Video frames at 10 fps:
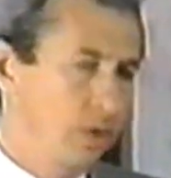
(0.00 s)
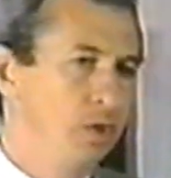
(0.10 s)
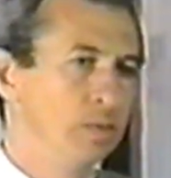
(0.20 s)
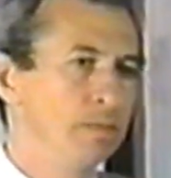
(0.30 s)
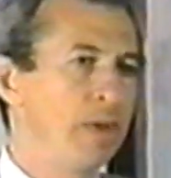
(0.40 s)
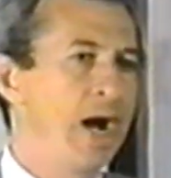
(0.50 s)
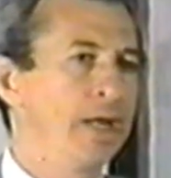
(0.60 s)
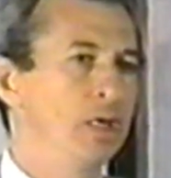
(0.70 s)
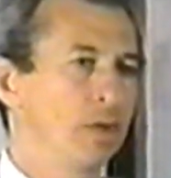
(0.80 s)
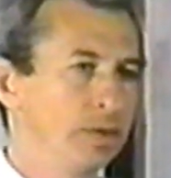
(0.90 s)
human
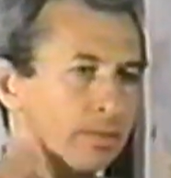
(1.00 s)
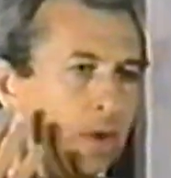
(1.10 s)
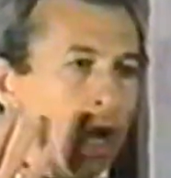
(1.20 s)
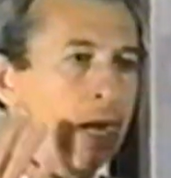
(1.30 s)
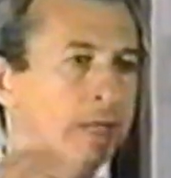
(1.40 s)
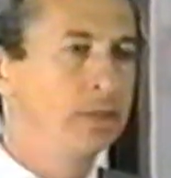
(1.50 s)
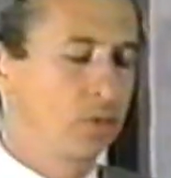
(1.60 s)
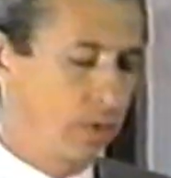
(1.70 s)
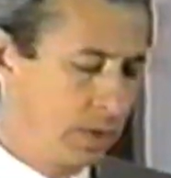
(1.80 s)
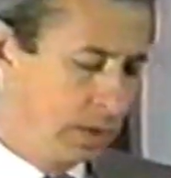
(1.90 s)
body or in the
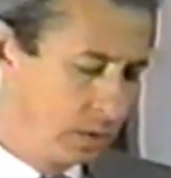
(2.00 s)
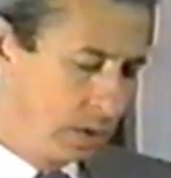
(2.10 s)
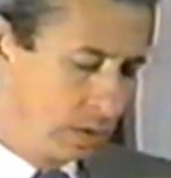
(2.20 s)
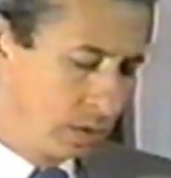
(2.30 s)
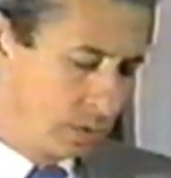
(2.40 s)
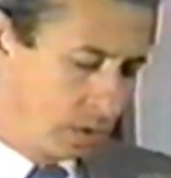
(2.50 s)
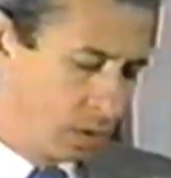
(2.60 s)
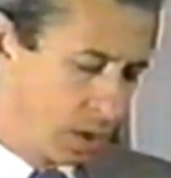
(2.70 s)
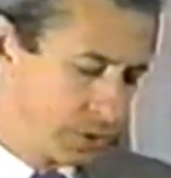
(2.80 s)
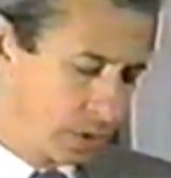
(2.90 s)
mind or in the
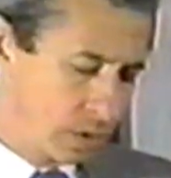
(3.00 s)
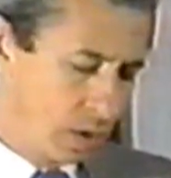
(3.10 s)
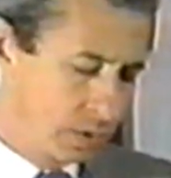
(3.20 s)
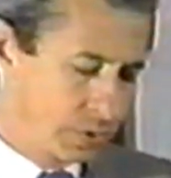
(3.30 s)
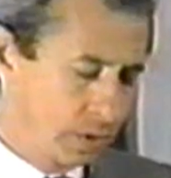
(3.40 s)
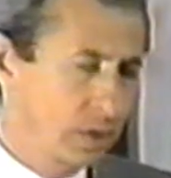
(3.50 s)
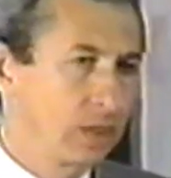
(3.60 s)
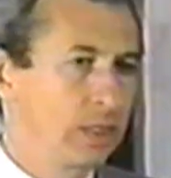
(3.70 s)
larger culture.